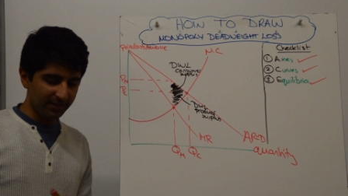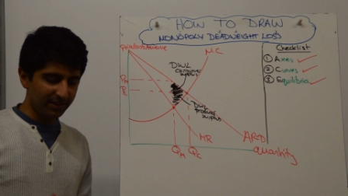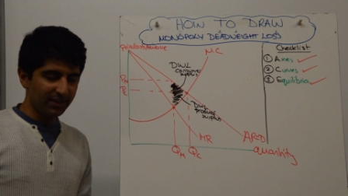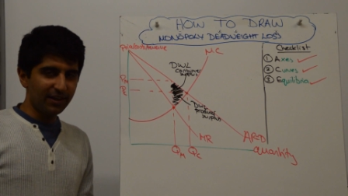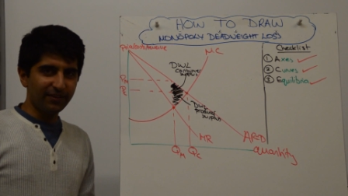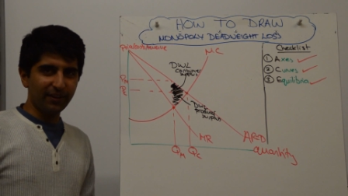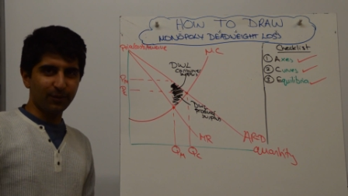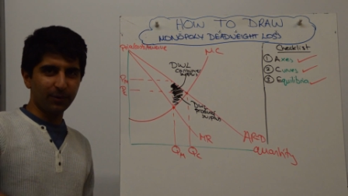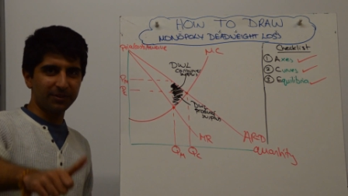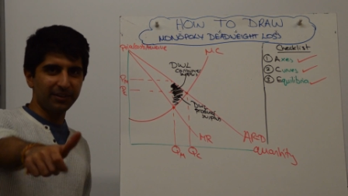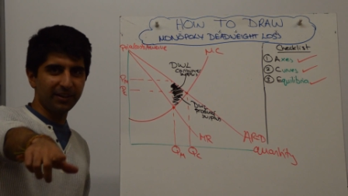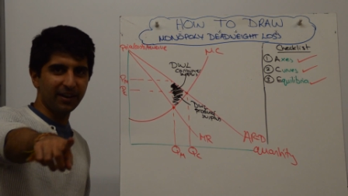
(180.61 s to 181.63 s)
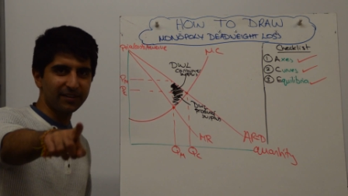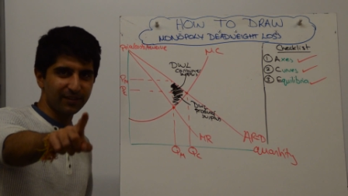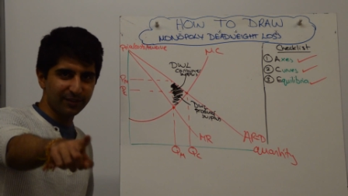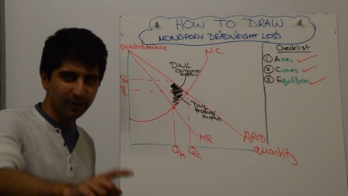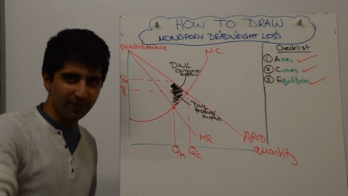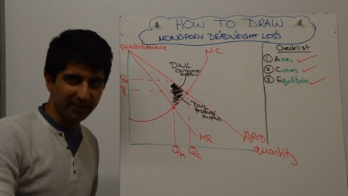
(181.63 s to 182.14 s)
Thanks for watching, guys. I'll
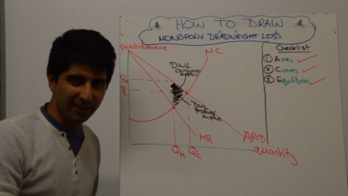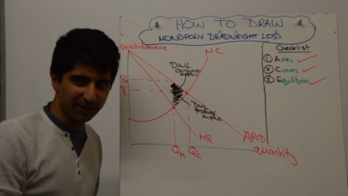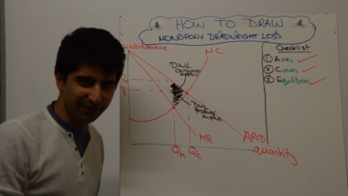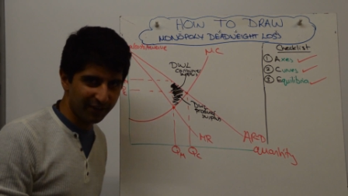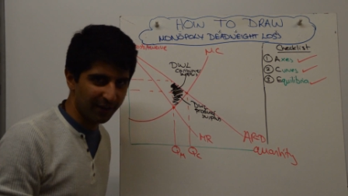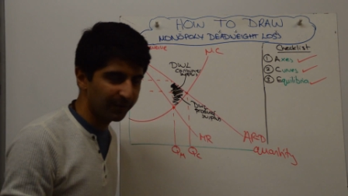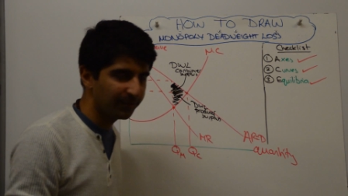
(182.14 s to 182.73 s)
see you in the next video.